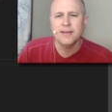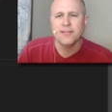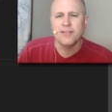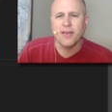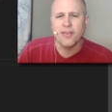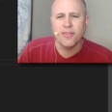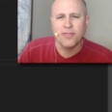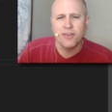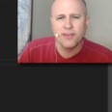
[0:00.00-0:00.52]

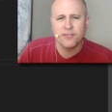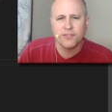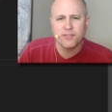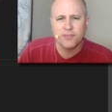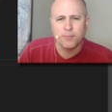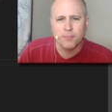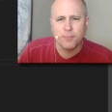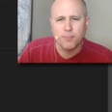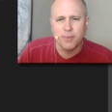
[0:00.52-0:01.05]
that this
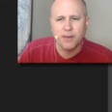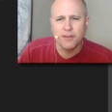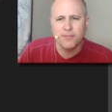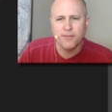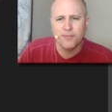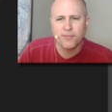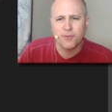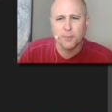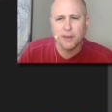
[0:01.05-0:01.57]
bit of
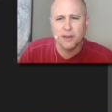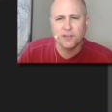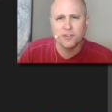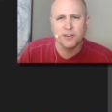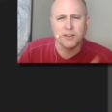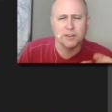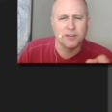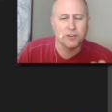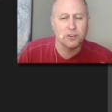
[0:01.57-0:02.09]

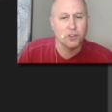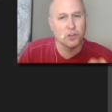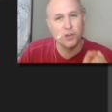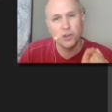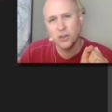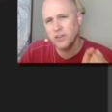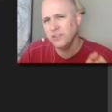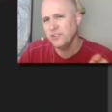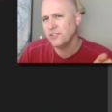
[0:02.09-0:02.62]
information
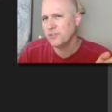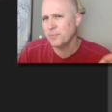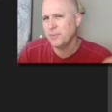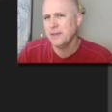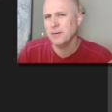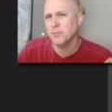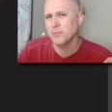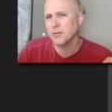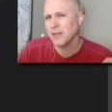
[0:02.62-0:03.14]
could just be
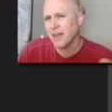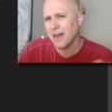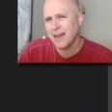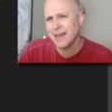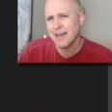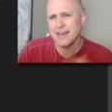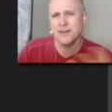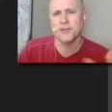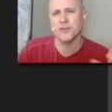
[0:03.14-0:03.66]

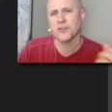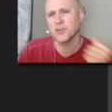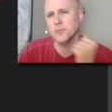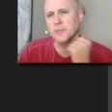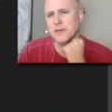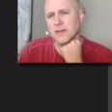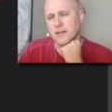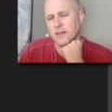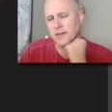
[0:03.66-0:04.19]
implied or it could be
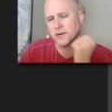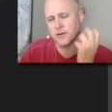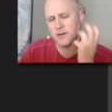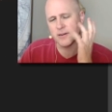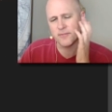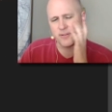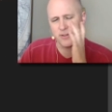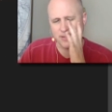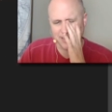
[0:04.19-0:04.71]
declared
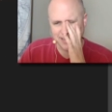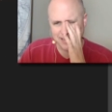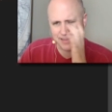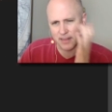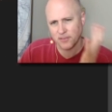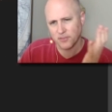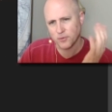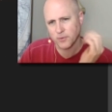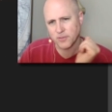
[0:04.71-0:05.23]
differently,
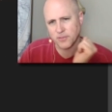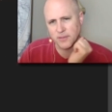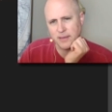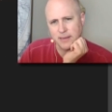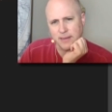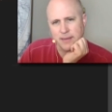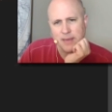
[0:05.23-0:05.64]
that sort of thing.